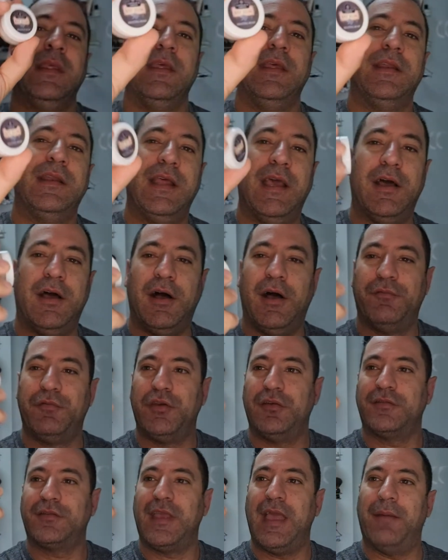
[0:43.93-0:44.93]
Now, I've
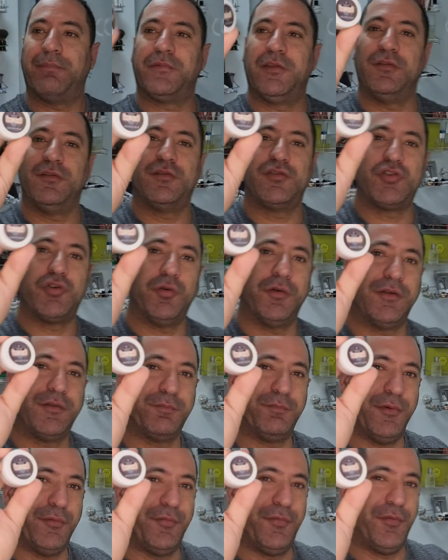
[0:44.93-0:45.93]
used Captain's Choice
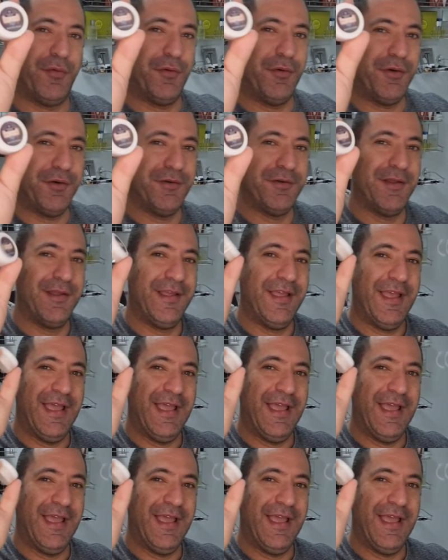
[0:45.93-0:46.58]
before,